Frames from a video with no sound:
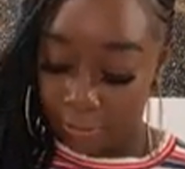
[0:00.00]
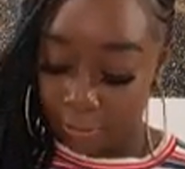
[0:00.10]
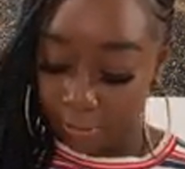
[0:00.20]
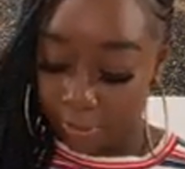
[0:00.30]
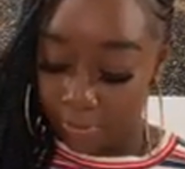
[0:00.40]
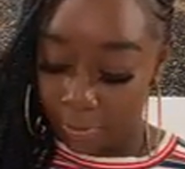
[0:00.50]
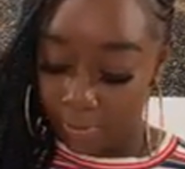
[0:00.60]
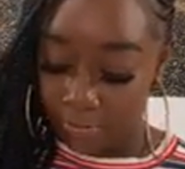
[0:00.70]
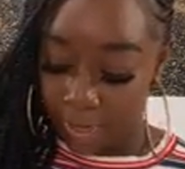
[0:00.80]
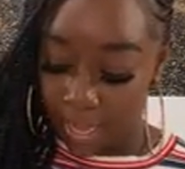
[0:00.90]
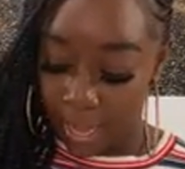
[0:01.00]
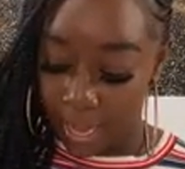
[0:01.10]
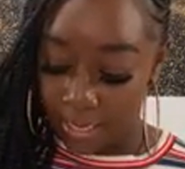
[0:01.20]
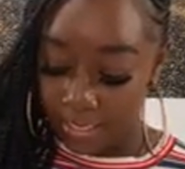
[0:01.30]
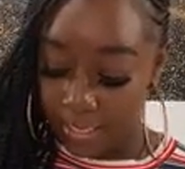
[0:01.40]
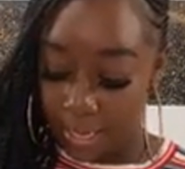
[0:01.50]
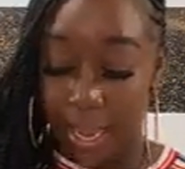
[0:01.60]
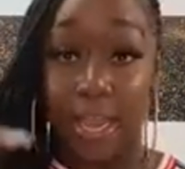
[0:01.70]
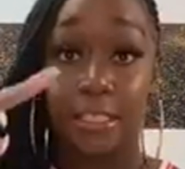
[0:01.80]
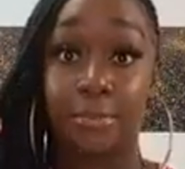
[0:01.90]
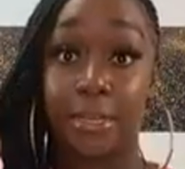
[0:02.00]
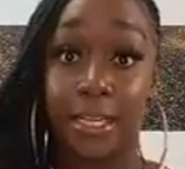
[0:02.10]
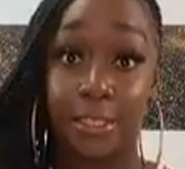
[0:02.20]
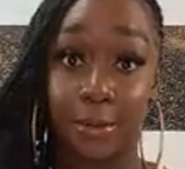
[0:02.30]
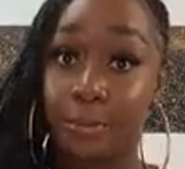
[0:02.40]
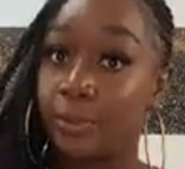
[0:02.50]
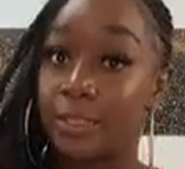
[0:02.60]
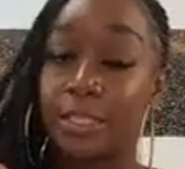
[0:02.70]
2 zeros behind it as placeholders.